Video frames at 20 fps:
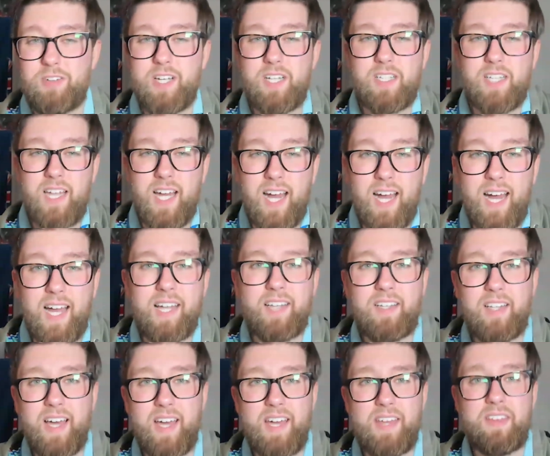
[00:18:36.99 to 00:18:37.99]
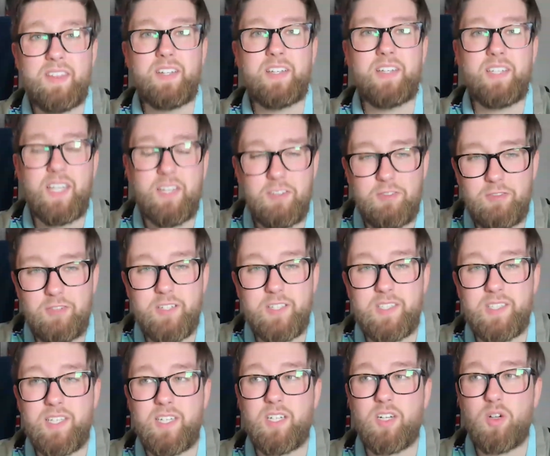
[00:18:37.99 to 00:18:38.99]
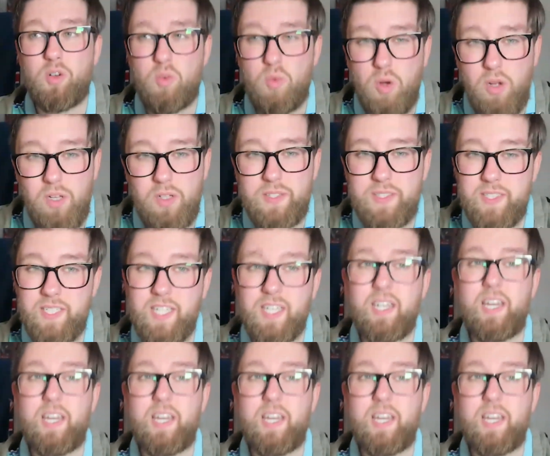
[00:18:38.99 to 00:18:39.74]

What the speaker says: really highlighting the difference in quality